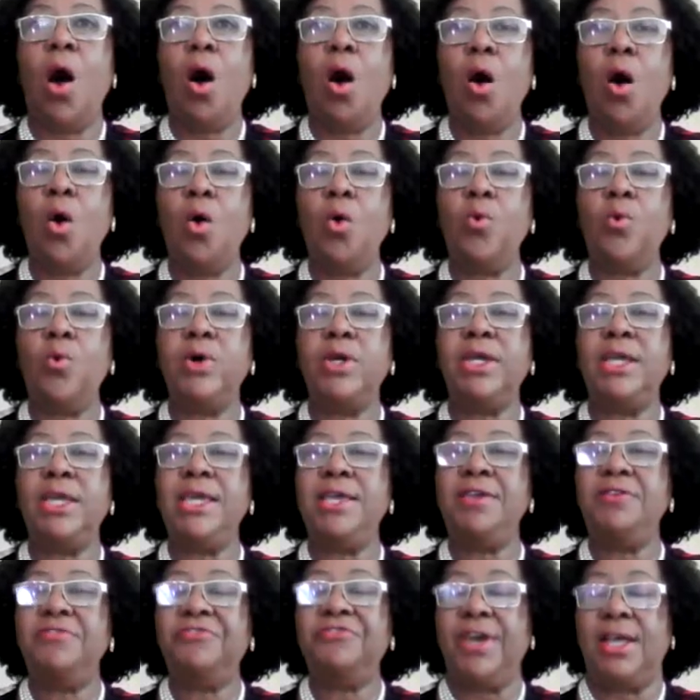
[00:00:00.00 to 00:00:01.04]
how
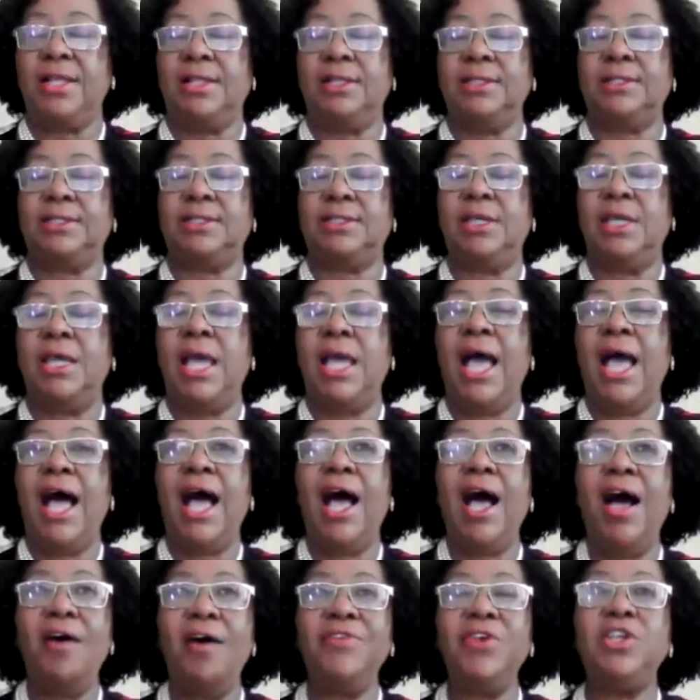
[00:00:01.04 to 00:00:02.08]
he felt
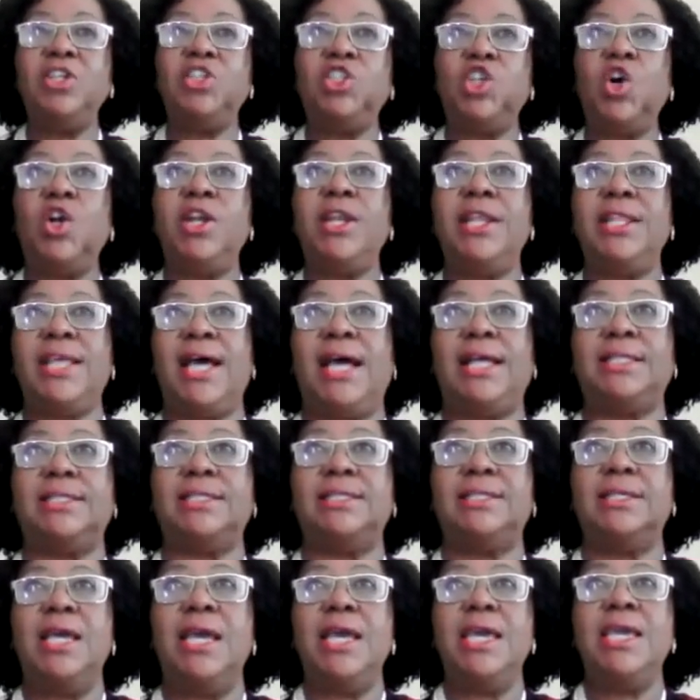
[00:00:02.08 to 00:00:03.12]
having done that.
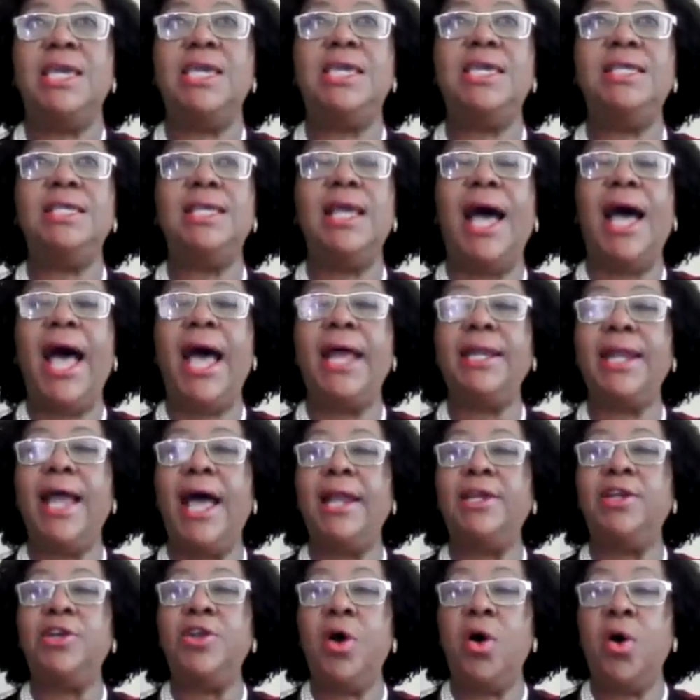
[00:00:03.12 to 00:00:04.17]

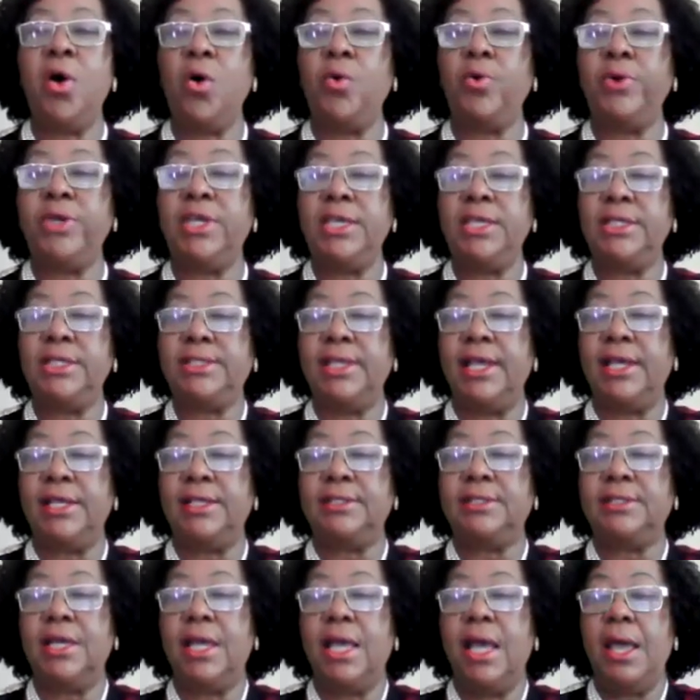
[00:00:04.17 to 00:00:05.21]
And now he
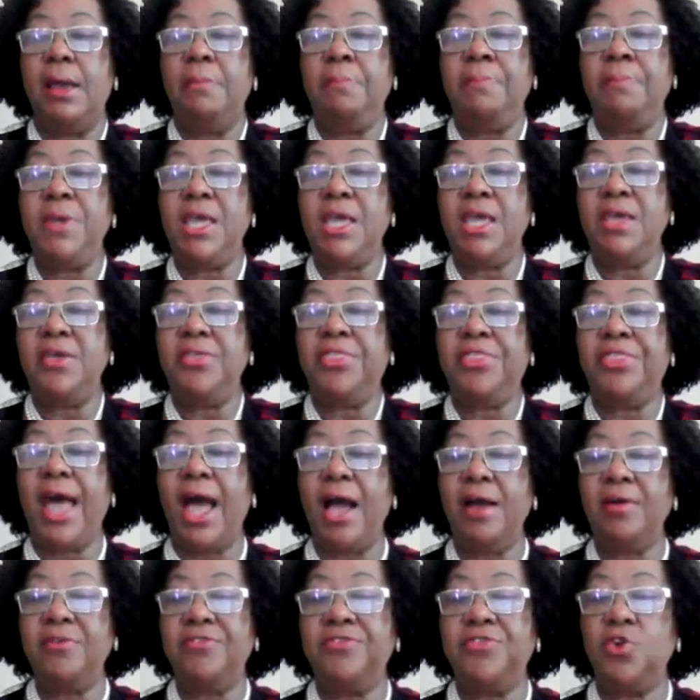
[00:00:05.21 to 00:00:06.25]
says, being
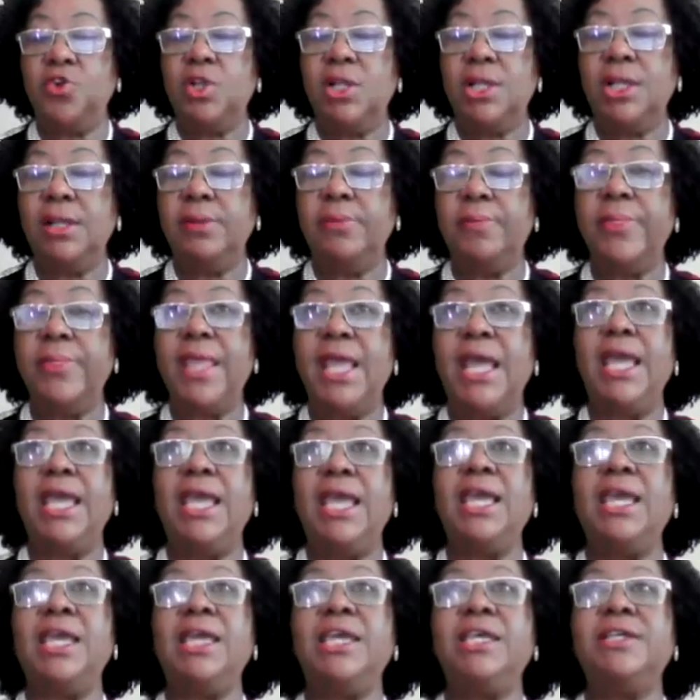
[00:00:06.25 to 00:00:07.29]
thankful
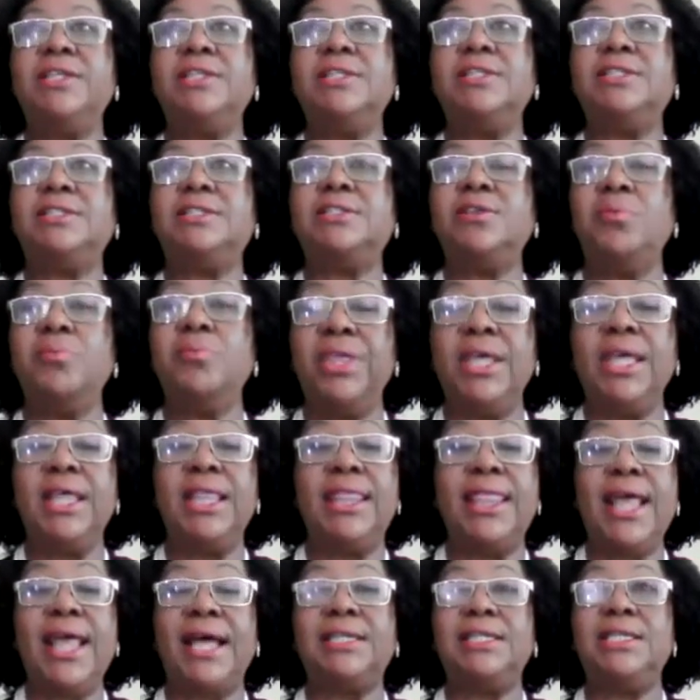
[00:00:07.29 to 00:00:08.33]
is something
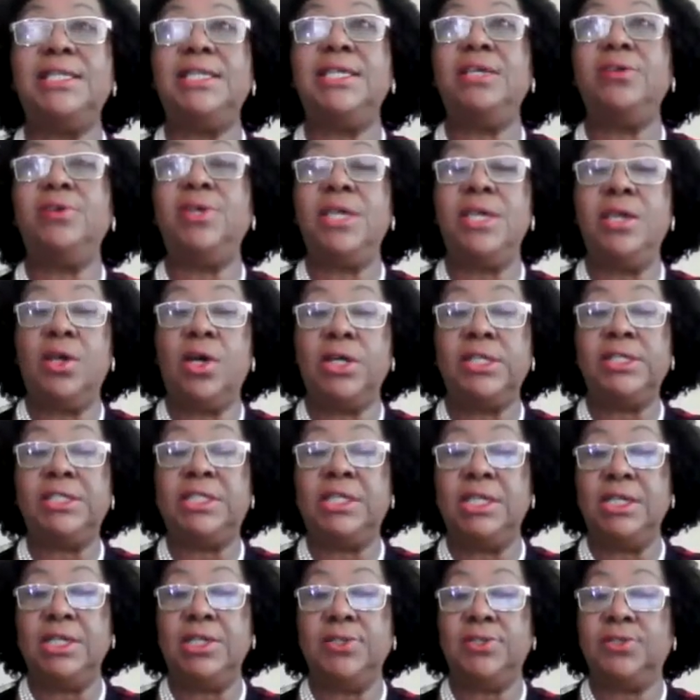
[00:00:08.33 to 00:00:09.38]
that he
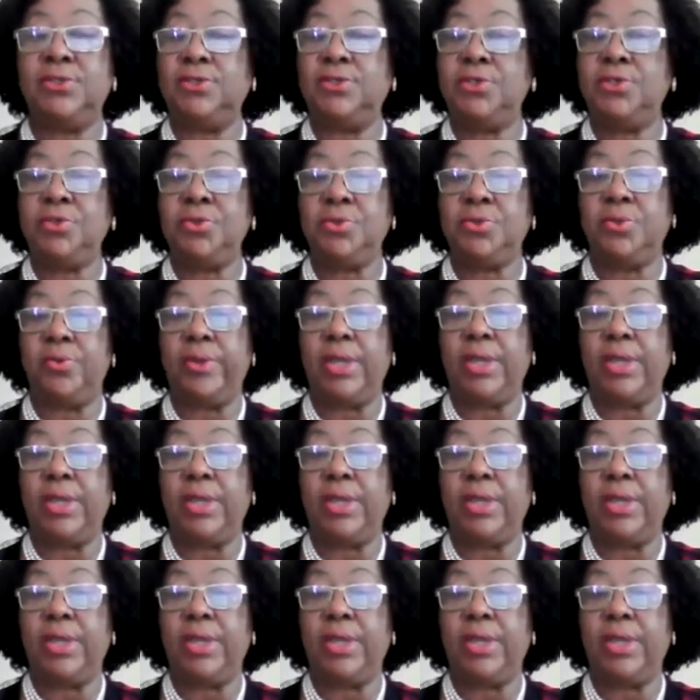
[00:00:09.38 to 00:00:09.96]
continues to do.